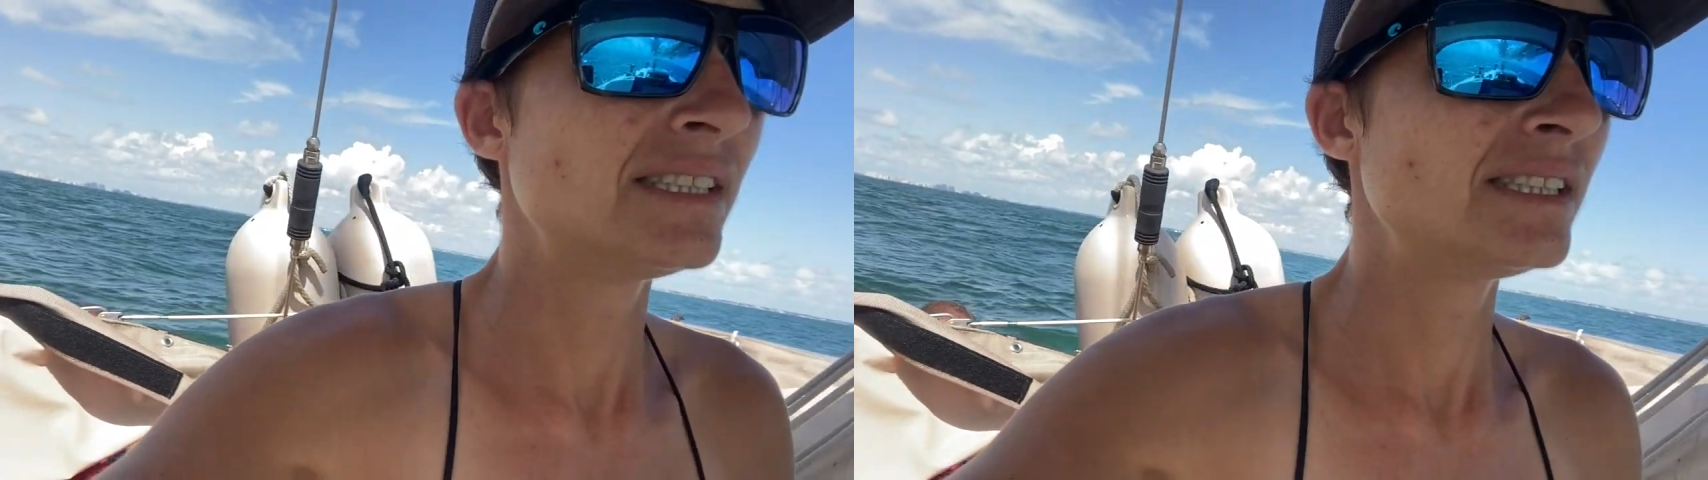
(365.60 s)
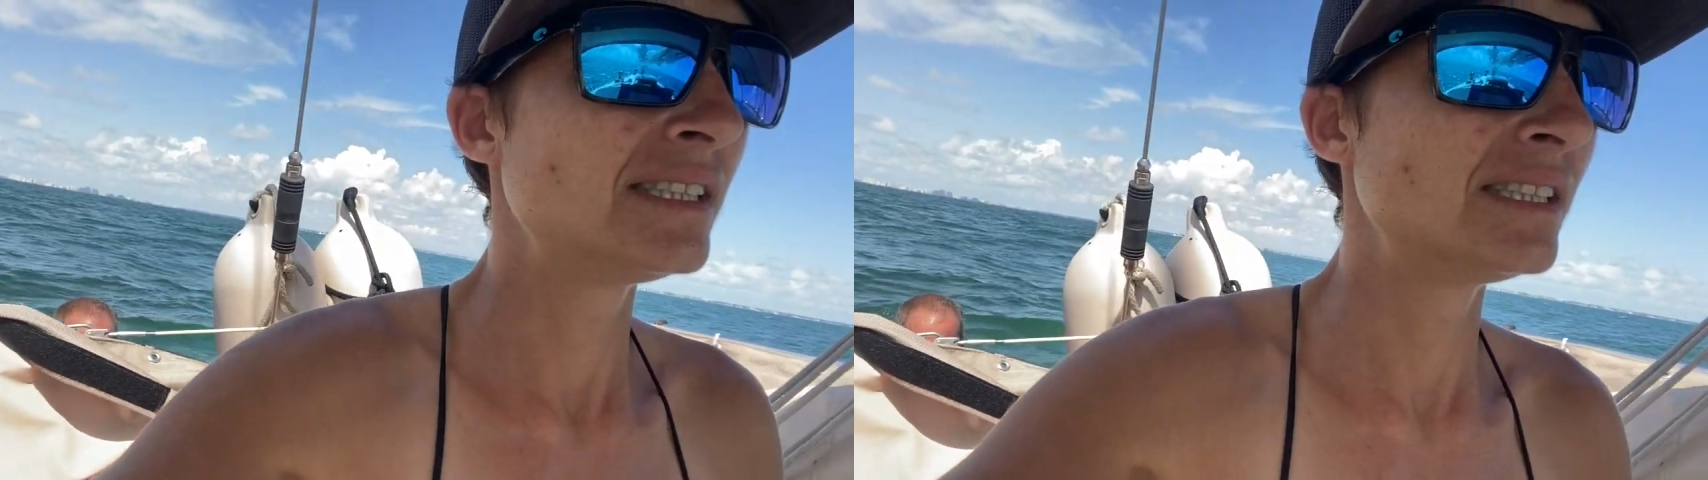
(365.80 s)

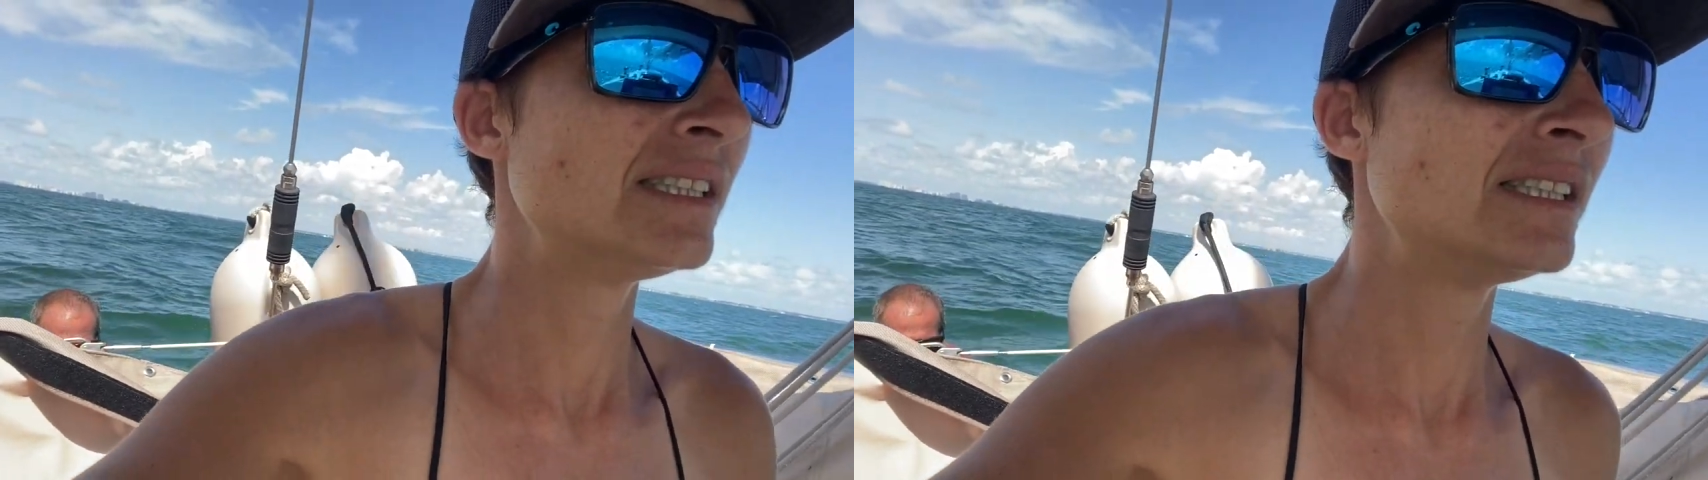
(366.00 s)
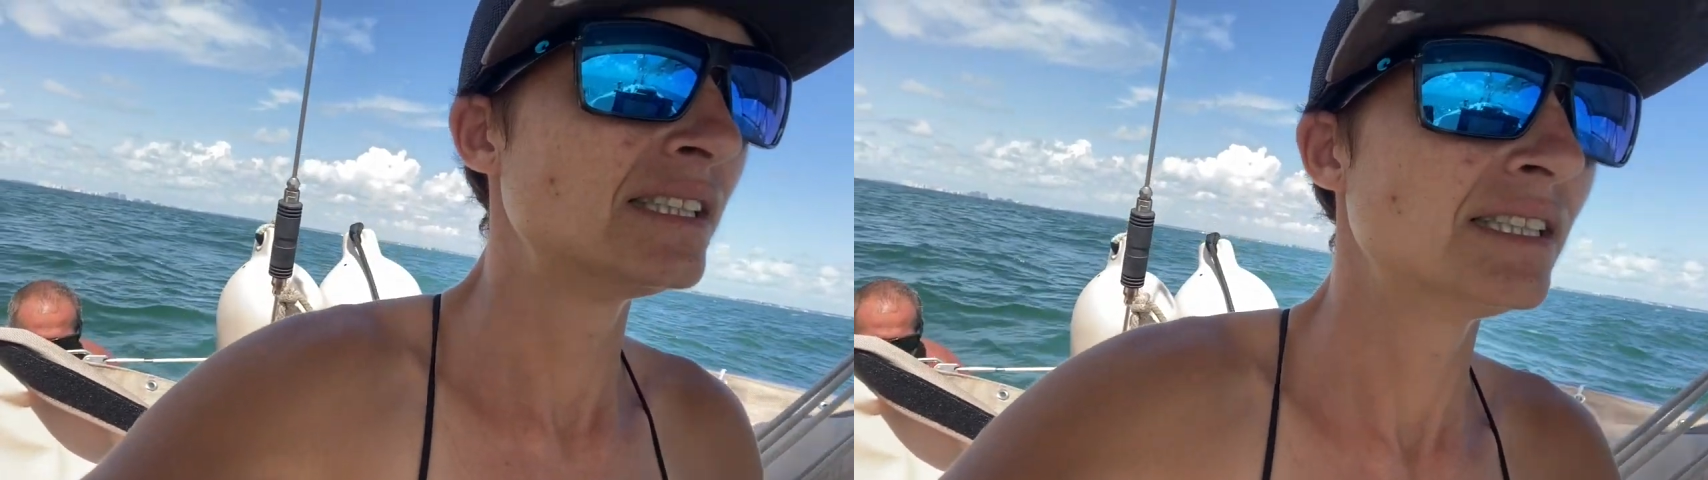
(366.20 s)
Tell me
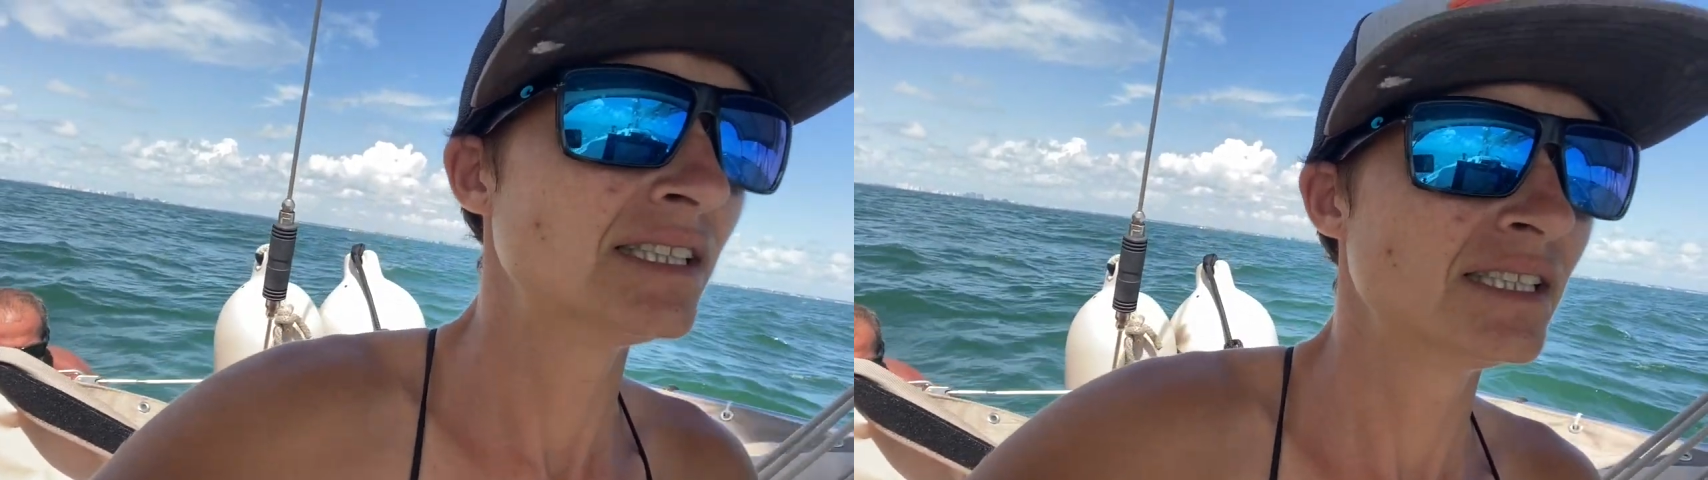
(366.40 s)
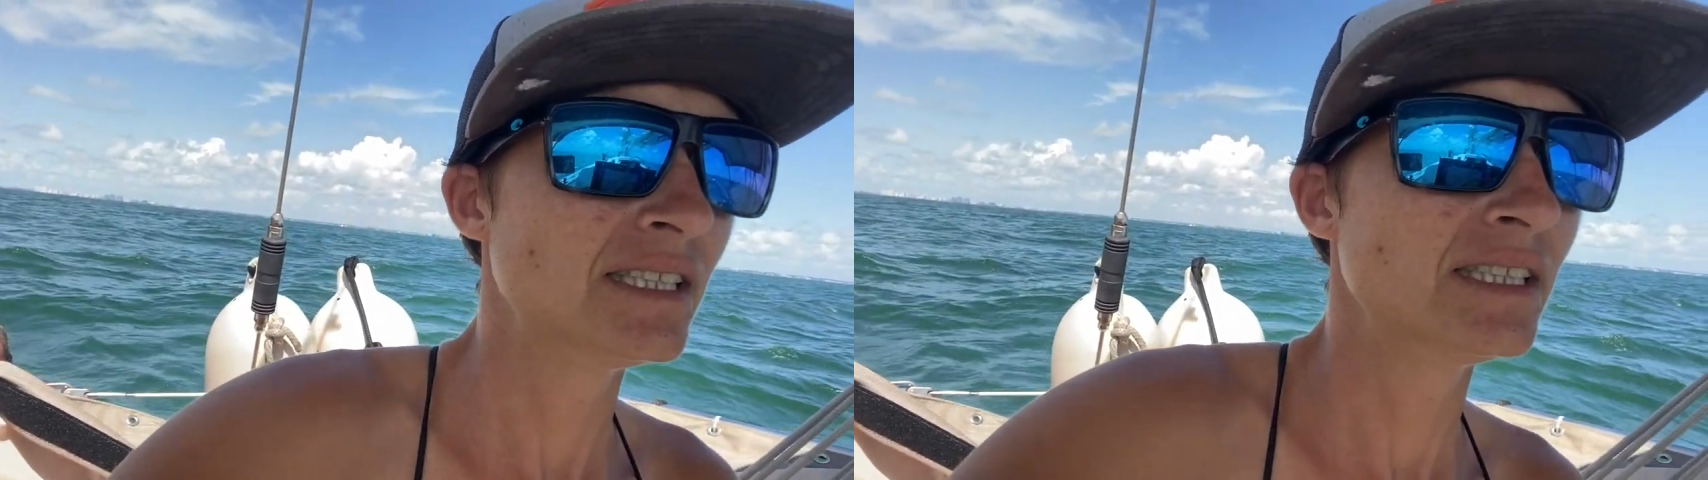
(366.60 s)
when it's
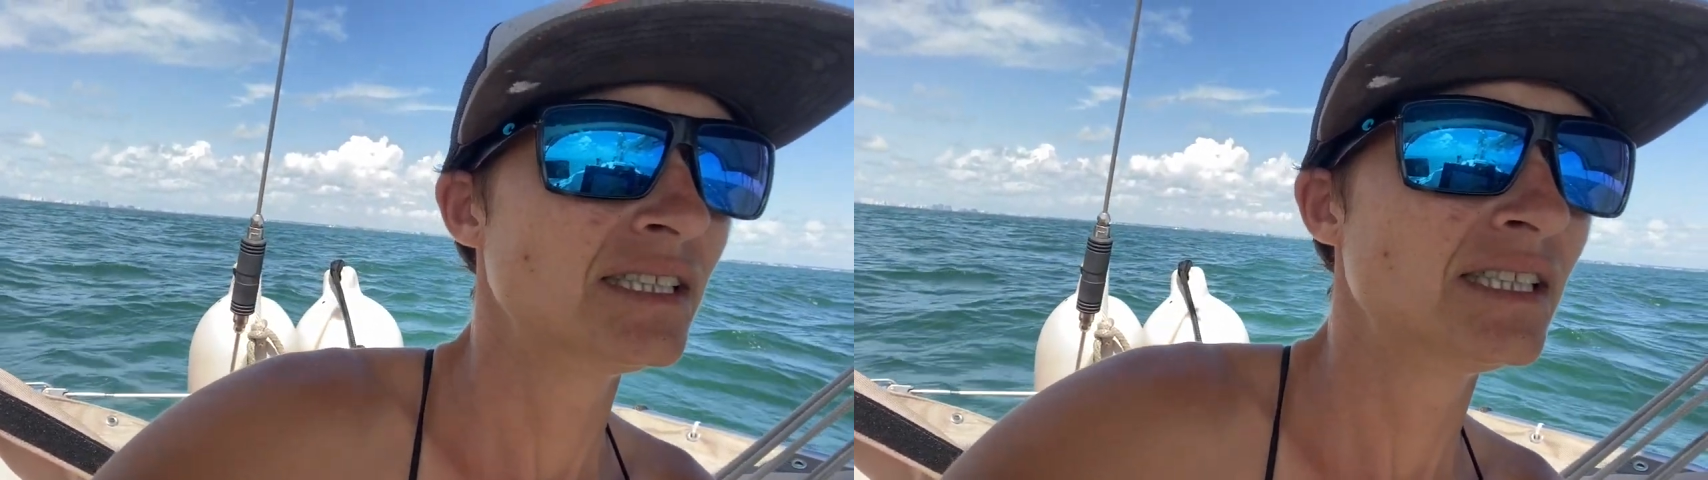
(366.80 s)
called.